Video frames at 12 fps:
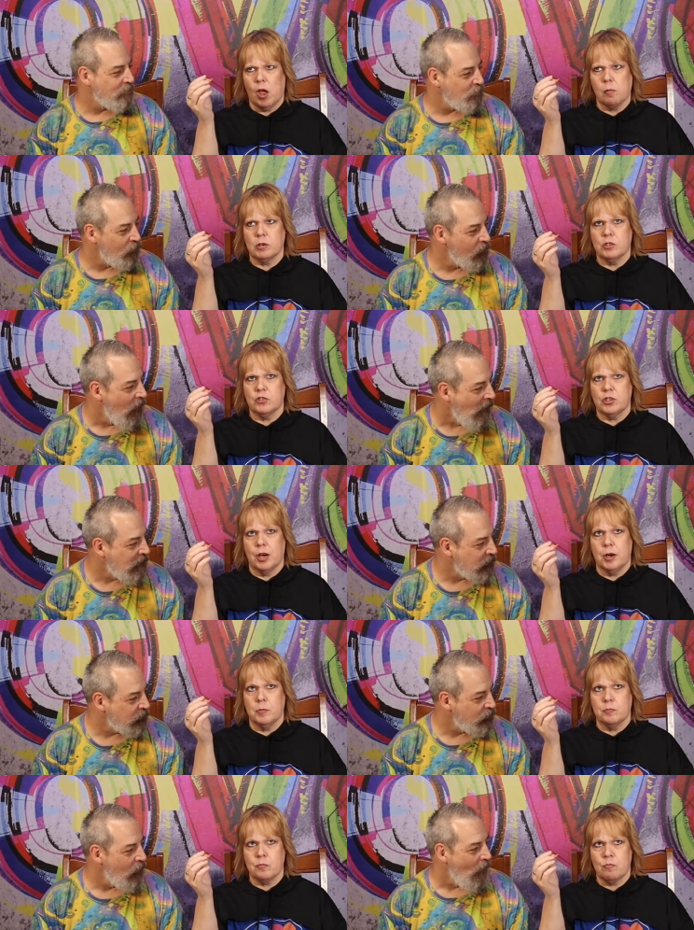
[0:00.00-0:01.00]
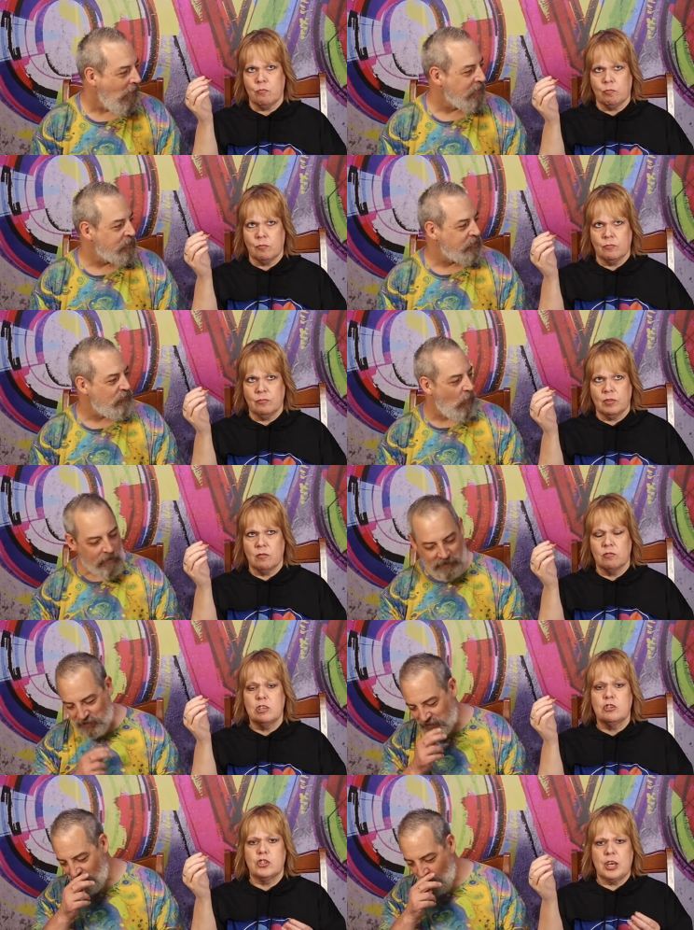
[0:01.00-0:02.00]
Speaker 1: I'm going to say
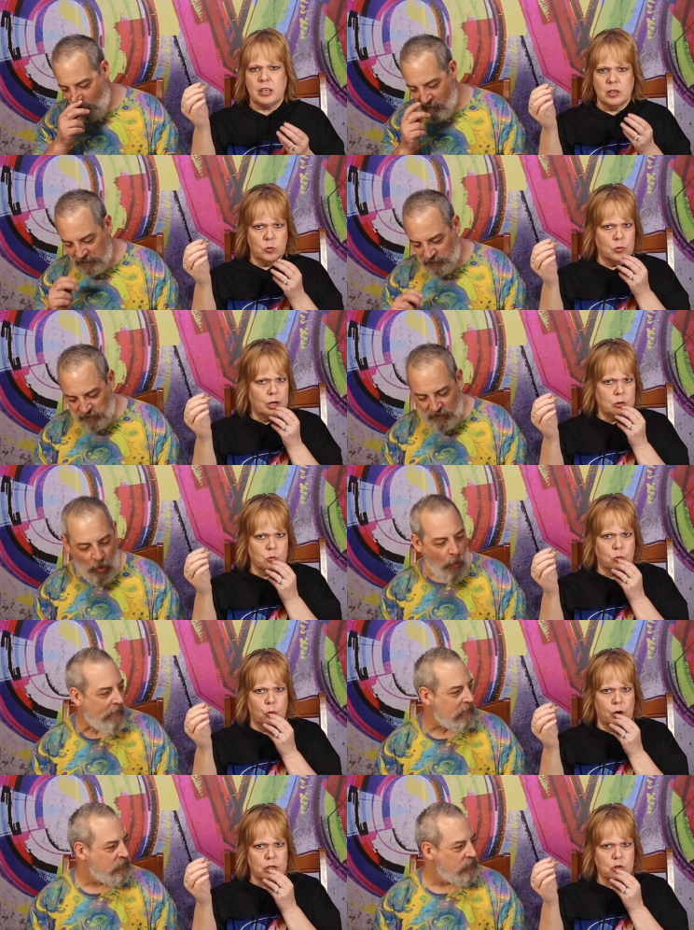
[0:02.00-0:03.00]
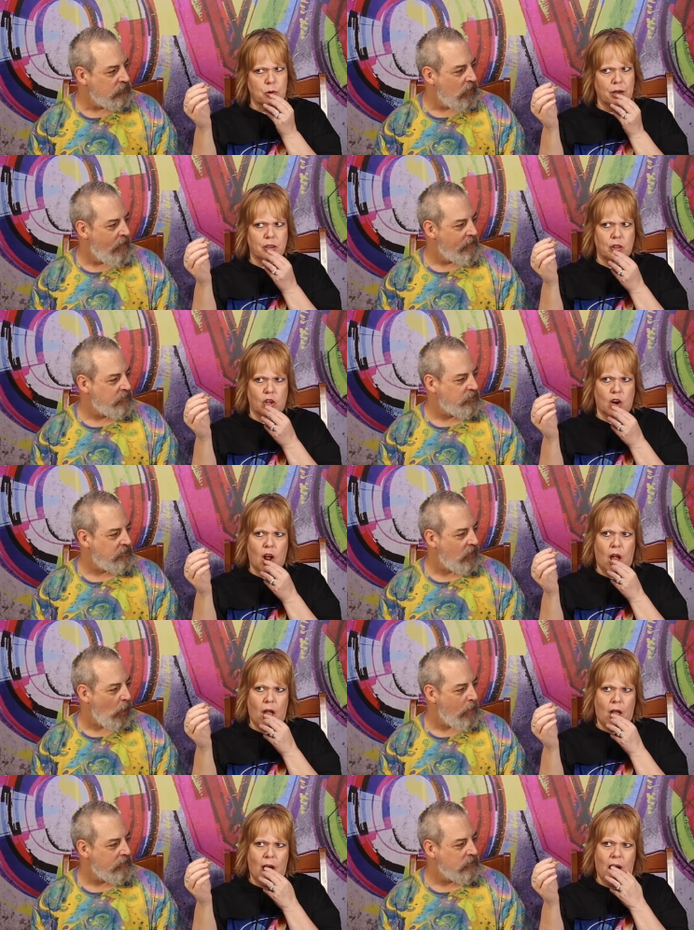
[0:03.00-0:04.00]
the second one was regular.
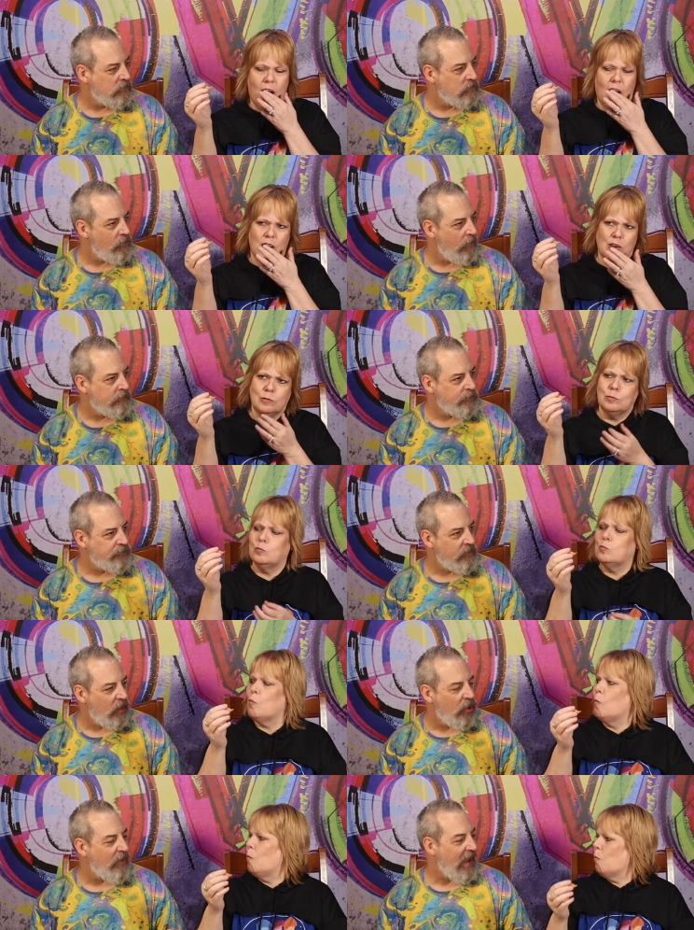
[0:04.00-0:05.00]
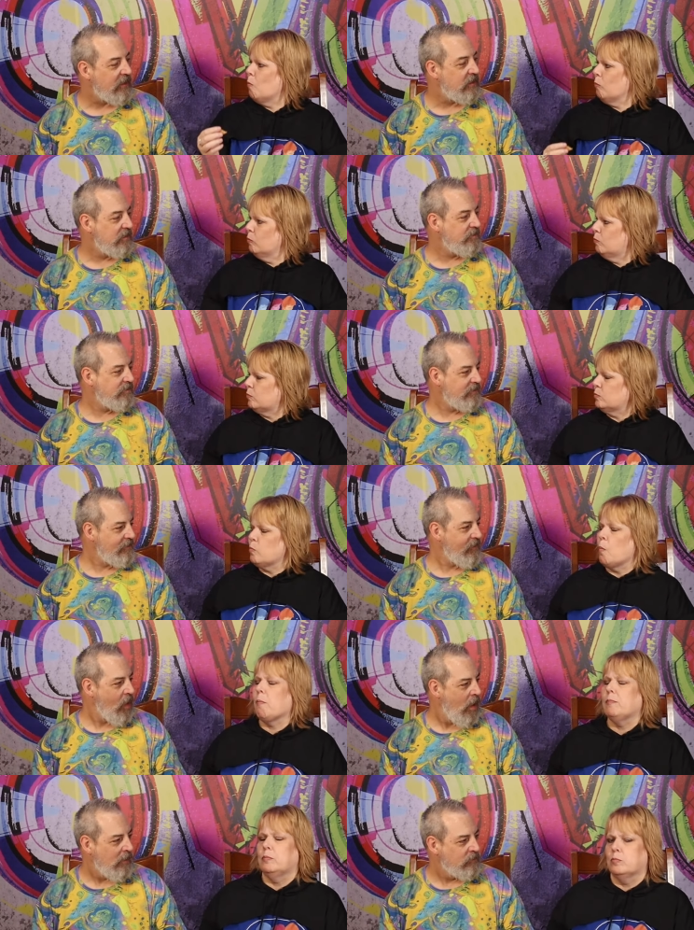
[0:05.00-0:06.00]
Speaker 2: Correct.
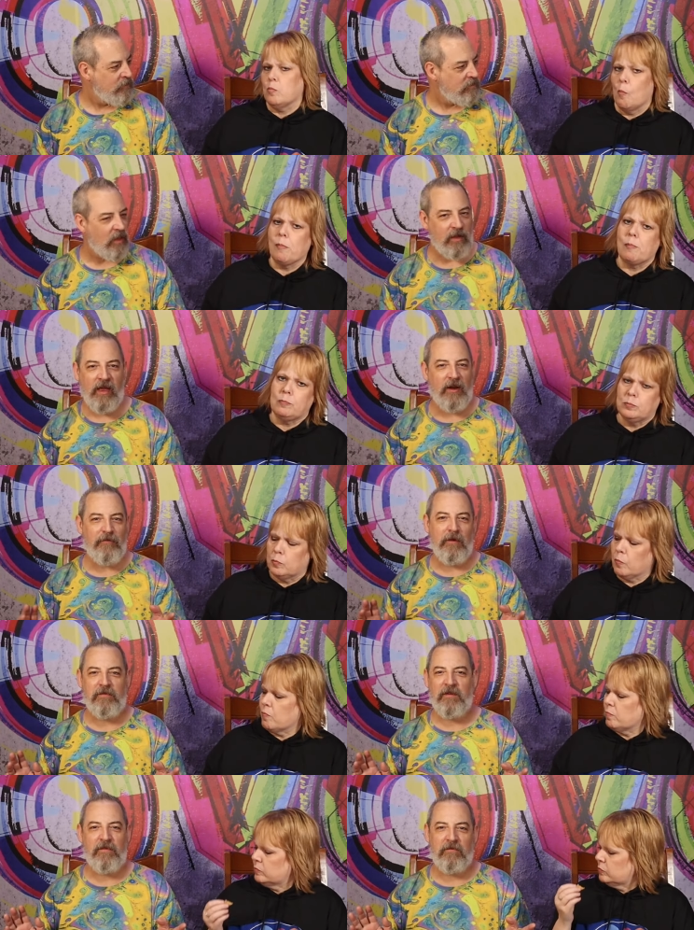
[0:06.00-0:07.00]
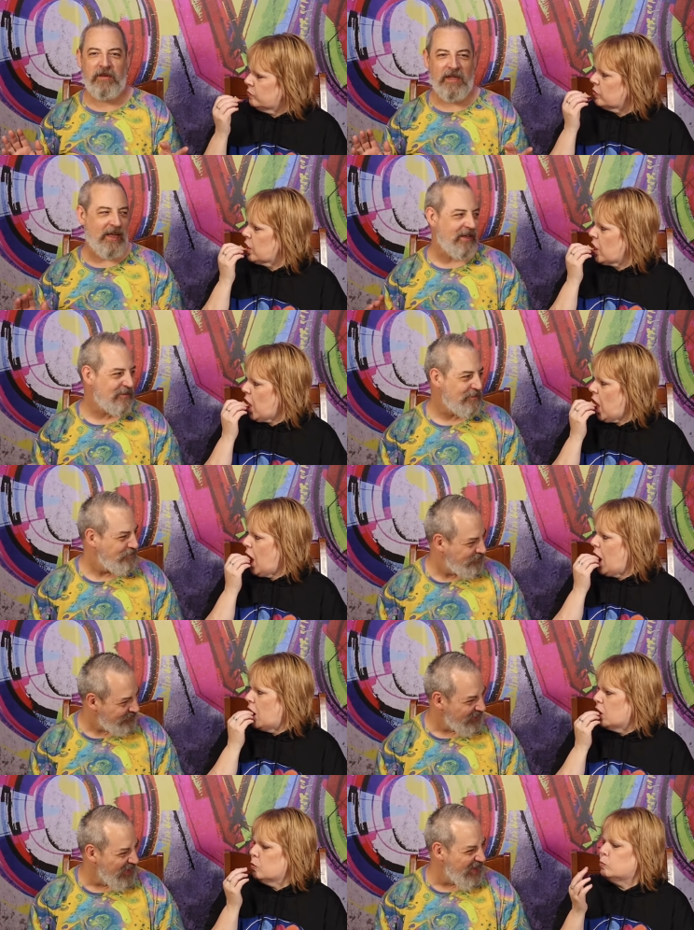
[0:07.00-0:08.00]
You had a 50-50
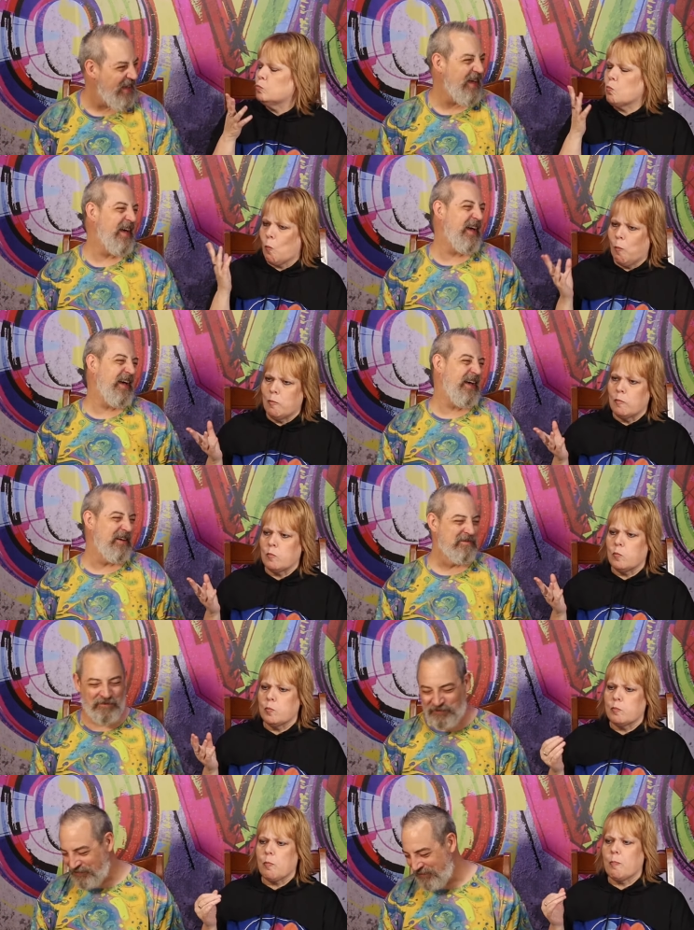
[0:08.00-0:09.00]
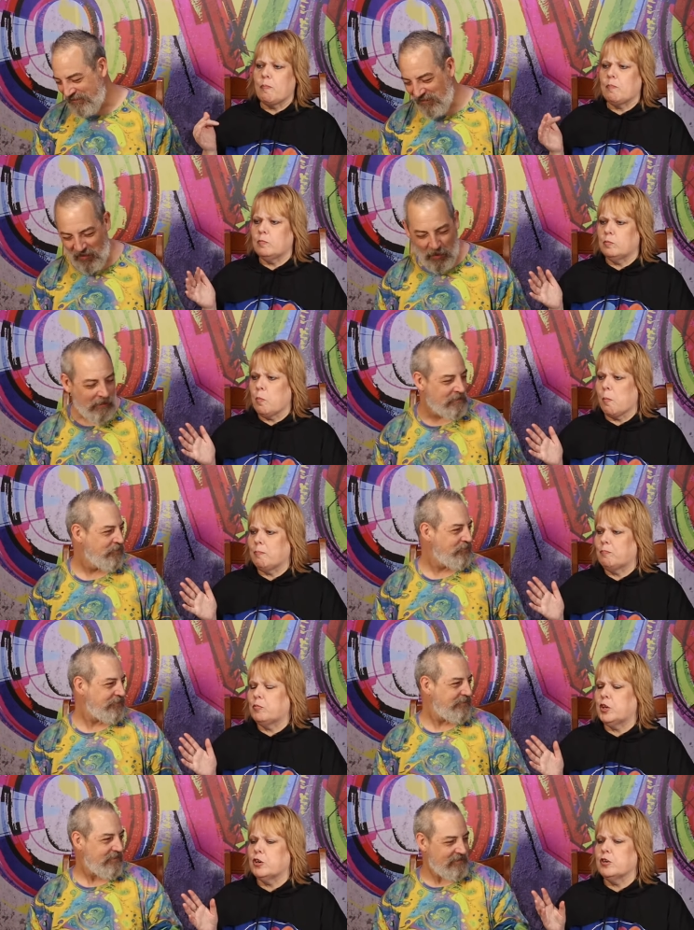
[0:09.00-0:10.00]
guess.
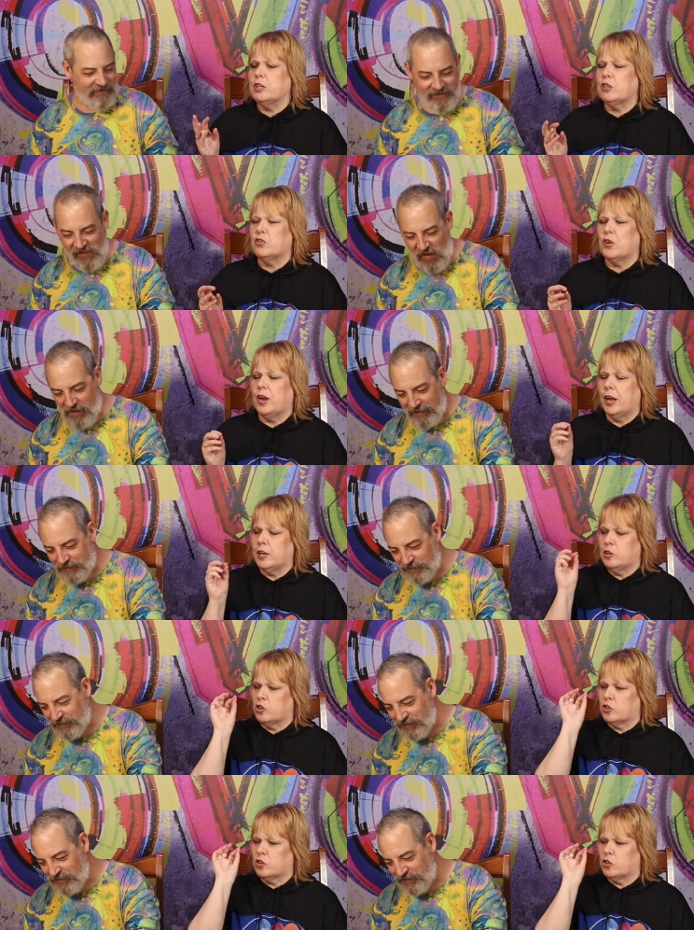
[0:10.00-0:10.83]
Speaker 1: There is a